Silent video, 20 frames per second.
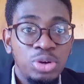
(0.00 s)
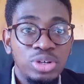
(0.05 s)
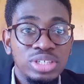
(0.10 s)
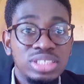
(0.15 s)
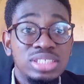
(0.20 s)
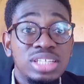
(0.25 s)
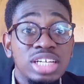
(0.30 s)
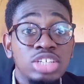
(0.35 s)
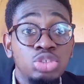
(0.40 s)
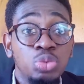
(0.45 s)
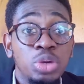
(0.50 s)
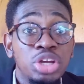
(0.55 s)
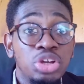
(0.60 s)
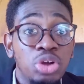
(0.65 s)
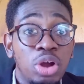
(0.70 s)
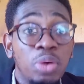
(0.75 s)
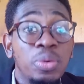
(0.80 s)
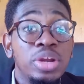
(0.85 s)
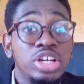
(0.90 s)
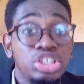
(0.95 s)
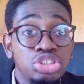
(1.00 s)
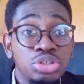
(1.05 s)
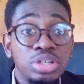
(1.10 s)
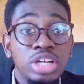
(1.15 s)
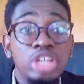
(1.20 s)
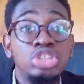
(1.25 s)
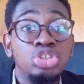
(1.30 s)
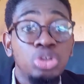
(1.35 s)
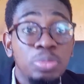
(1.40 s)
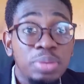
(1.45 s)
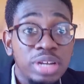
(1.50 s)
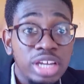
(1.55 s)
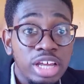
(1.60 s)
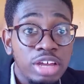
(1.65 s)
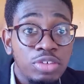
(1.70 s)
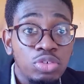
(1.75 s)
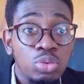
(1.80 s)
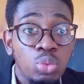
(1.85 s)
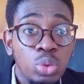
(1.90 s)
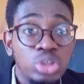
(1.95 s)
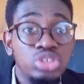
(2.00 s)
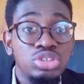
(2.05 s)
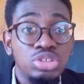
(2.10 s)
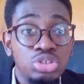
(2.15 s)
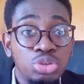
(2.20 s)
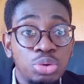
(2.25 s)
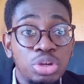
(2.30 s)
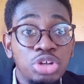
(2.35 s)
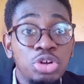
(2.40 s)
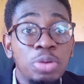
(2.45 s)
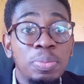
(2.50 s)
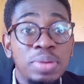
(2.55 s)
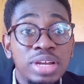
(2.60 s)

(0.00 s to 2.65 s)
Because this way you are really showing that you believe in what you're doing,